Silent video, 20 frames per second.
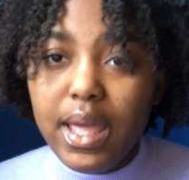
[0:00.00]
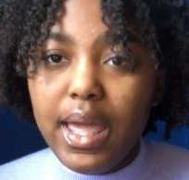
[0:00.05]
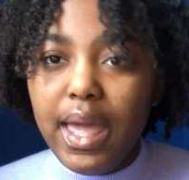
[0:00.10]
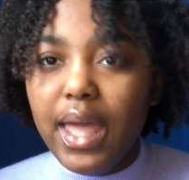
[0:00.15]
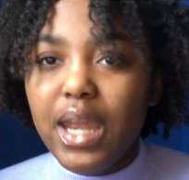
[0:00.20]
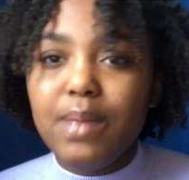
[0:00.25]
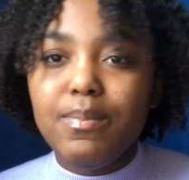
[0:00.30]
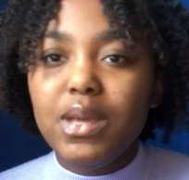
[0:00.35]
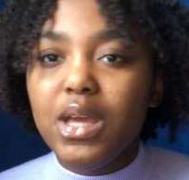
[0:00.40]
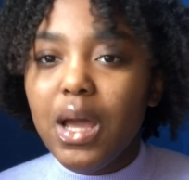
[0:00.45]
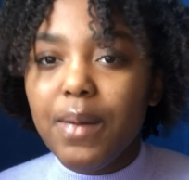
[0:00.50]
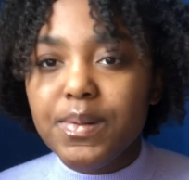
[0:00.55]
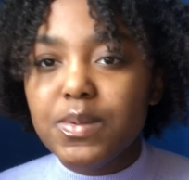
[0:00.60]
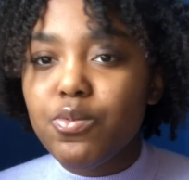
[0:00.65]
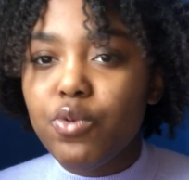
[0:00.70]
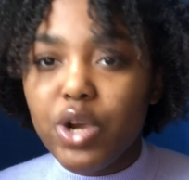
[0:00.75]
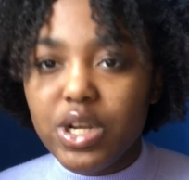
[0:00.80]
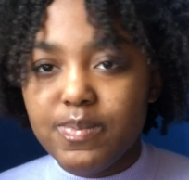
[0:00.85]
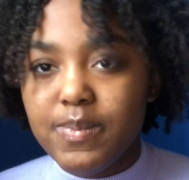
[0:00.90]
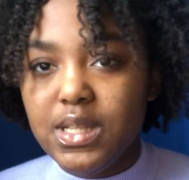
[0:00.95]
and it becomes
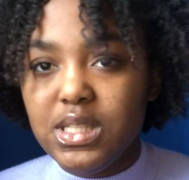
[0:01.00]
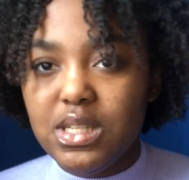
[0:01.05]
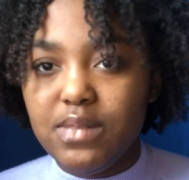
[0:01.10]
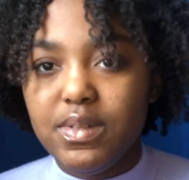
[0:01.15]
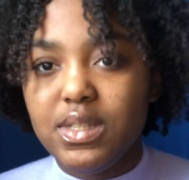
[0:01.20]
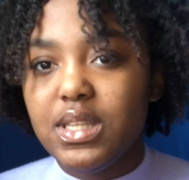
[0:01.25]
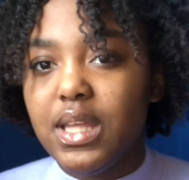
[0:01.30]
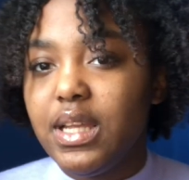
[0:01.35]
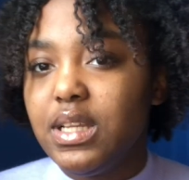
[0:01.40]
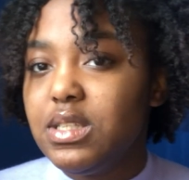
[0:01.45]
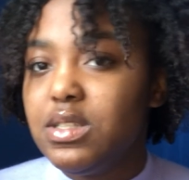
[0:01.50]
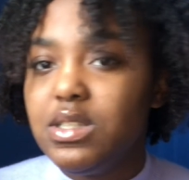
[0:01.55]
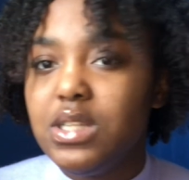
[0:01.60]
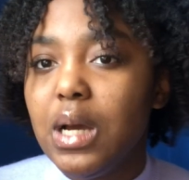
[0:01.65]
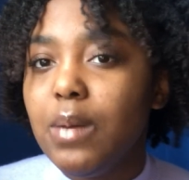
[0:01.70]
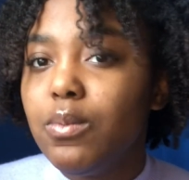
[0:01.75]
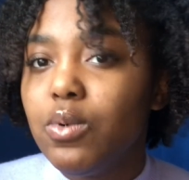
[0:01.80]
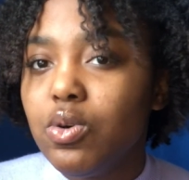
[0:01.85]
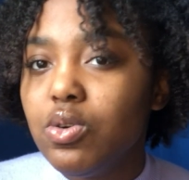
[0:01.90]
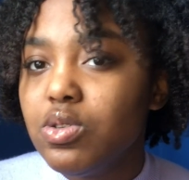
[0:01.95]
more expensive. It's like
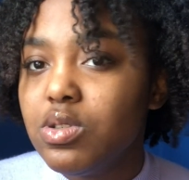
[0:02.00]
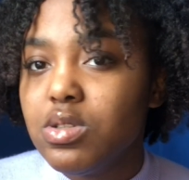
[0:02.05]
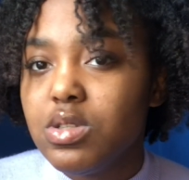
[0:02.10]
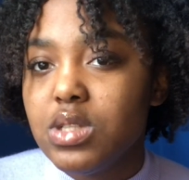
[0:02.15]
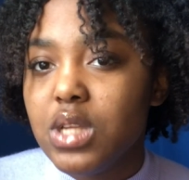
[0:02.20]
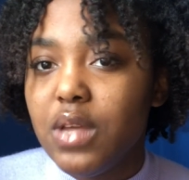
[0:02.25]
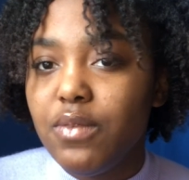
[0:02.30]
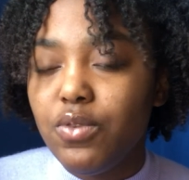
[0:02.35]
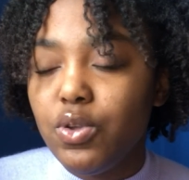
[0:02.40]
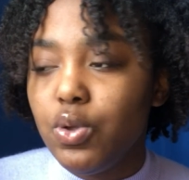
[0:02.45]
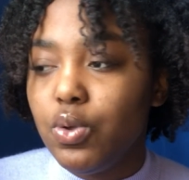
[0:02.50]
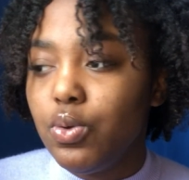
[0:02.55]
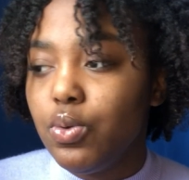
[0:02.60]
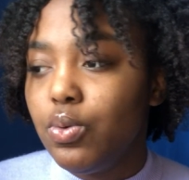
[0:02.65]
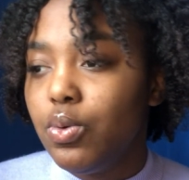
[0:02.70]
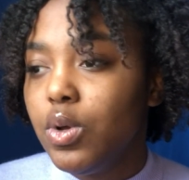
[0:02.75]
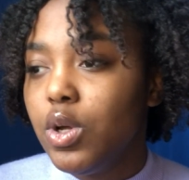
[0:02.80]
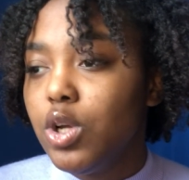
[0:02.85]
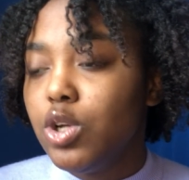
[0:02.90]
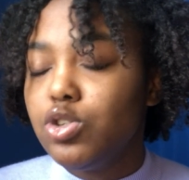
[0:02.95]
doubles if
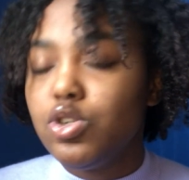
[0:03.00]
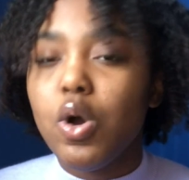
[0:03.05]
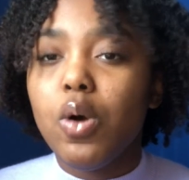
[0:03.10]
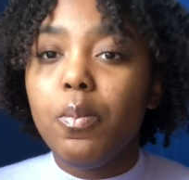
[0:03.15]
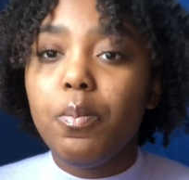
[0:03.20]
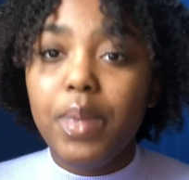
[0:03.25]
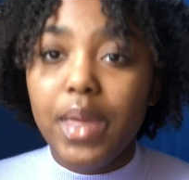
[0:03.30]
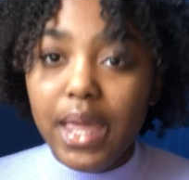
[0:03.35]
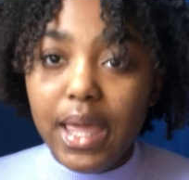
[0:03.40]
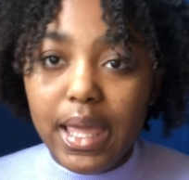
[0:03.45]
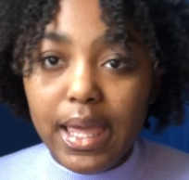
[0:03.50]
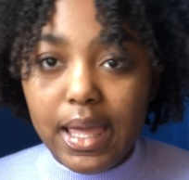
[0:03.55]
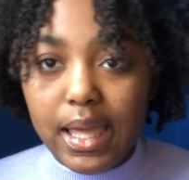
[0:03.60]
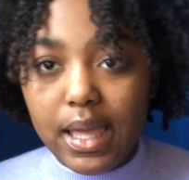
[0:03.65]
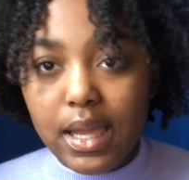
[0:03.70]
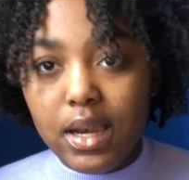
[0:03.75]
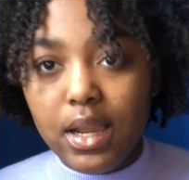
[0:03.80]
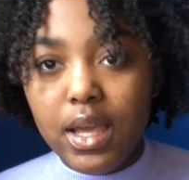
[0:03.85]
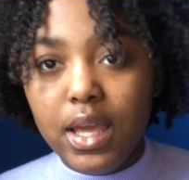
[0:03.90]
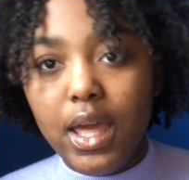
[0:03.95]
you don't pay
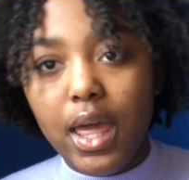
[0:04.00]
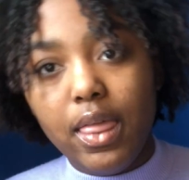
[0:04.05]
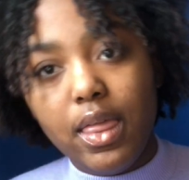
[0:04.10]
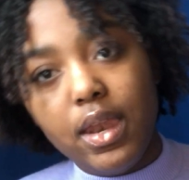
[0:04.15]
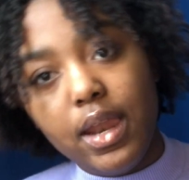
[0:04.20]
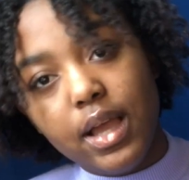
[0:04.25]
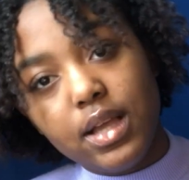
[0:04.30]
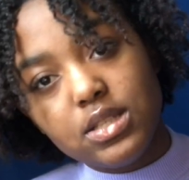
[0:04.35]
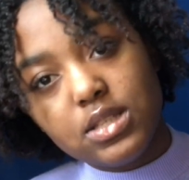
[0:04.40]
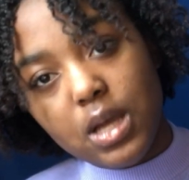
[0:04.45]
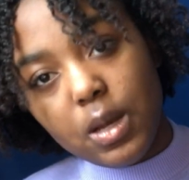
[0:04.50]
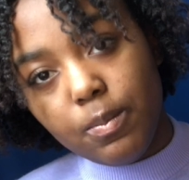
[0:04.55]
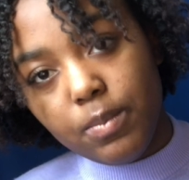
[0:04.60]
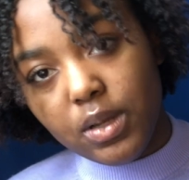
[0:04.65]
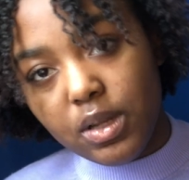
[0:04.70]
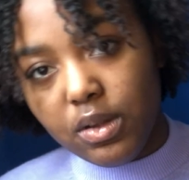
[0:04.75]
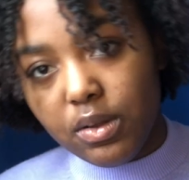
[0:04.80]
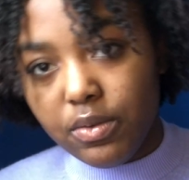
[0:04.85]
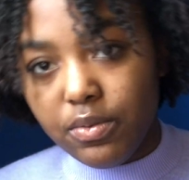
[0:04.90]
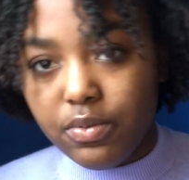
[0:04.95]
it in the next couple
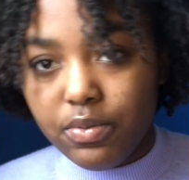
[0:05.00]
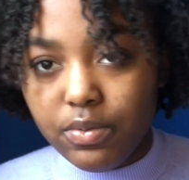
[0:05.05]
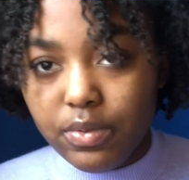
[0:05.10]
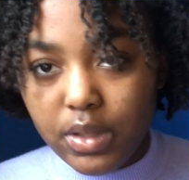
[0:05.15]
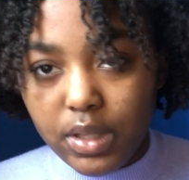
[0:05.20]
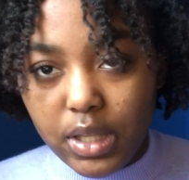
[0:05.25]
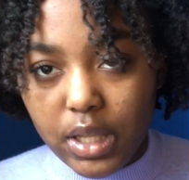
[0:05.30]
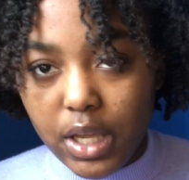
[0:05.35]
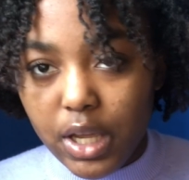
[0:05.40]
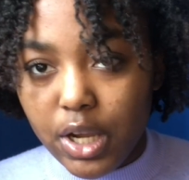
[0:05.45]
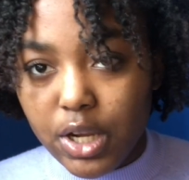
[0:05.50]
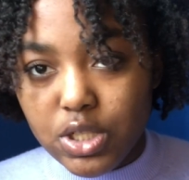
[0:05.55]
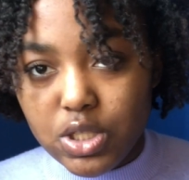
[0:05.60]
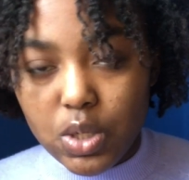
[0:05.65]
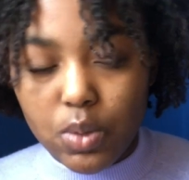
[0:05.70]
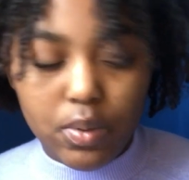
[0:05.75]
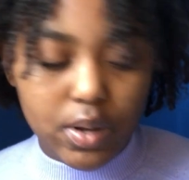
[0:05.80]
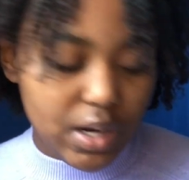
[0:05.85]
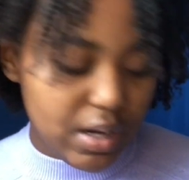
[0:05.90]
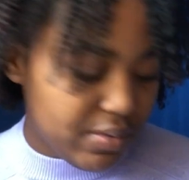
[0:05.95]
of years or
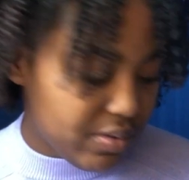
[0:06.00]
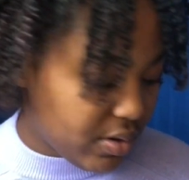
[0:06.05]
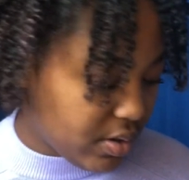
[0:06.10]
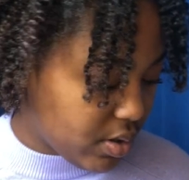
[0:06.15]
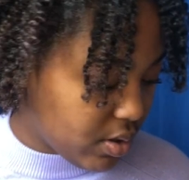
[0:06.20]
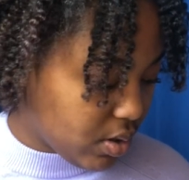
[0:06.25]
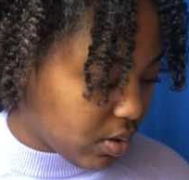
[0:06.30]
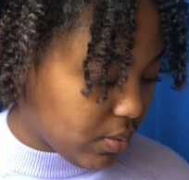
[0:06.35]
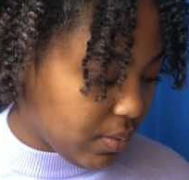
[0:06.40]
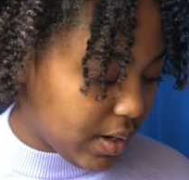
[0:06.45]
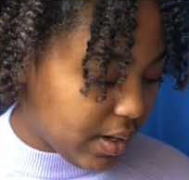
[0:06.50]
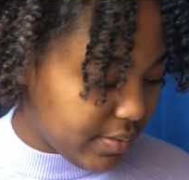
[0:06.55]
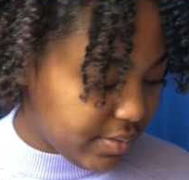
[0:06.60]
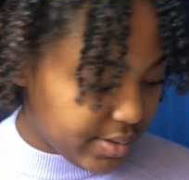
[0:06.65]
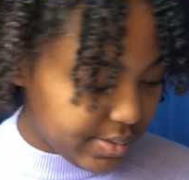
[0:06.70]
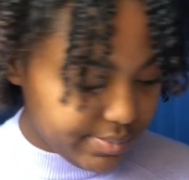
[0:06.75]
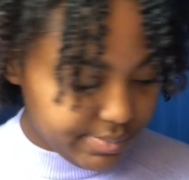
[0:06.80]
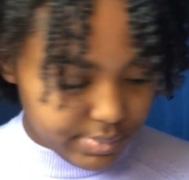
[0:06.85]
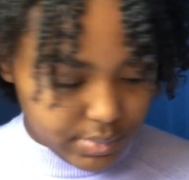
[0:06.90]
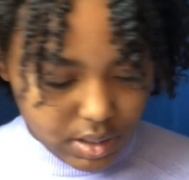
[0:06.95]
whatever.
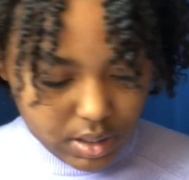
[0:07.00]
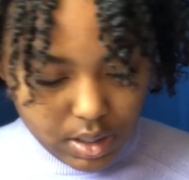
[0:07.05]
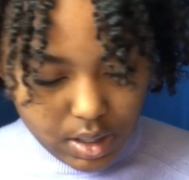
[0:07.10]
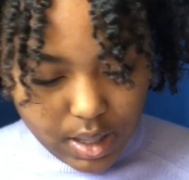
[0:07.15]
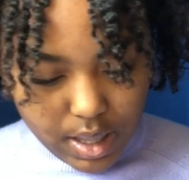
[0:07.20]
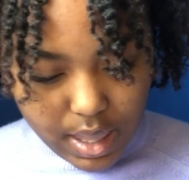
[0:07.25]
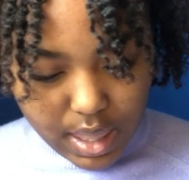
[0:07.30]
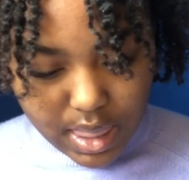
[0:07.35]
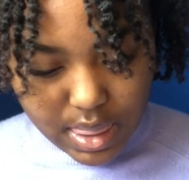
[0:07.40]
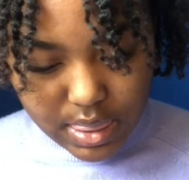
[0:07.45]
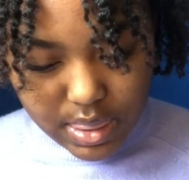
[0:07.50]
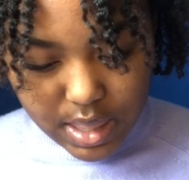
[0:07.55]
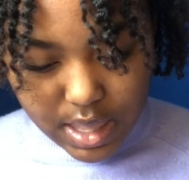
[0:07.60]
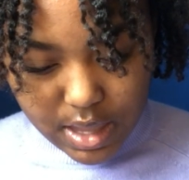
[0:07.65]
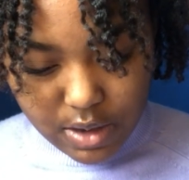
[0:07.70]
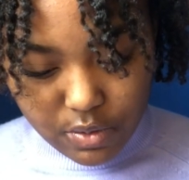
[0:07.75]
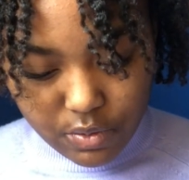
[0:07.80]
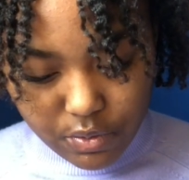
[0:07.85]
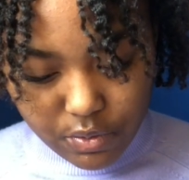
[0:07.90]
And then